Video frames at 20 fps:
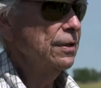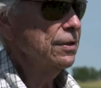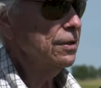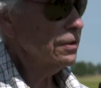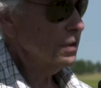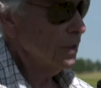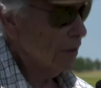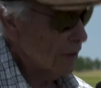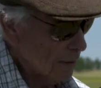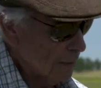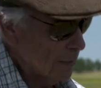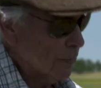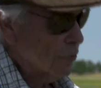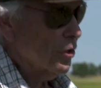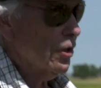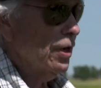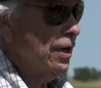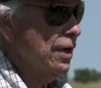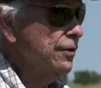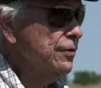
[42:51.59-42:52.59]
just getting them
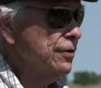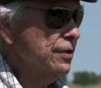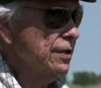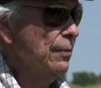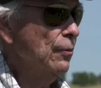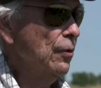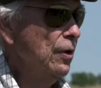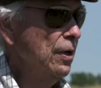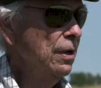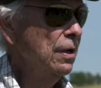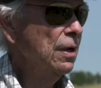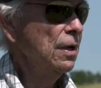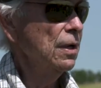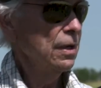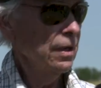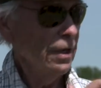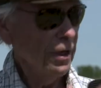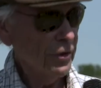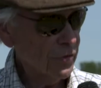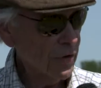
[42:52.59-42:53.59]
crowded somewhere,
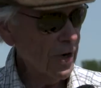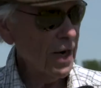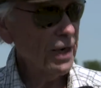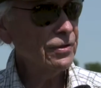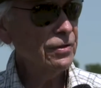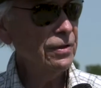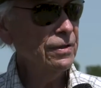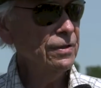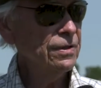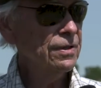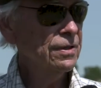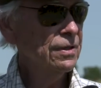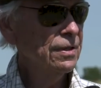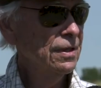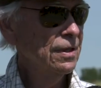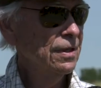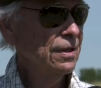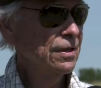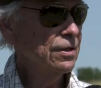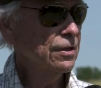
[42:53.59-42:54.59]
attractants,
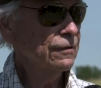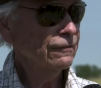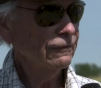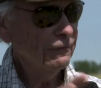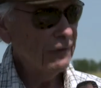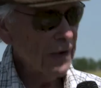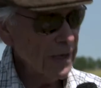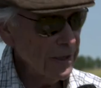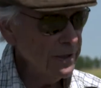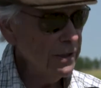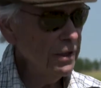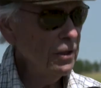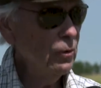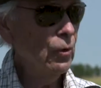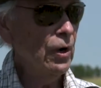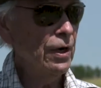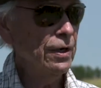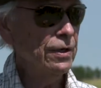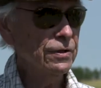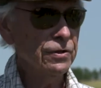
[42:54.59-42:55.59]
just
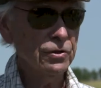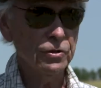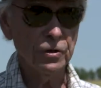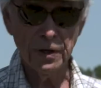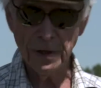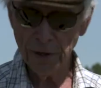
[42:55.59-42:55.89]
finding ways to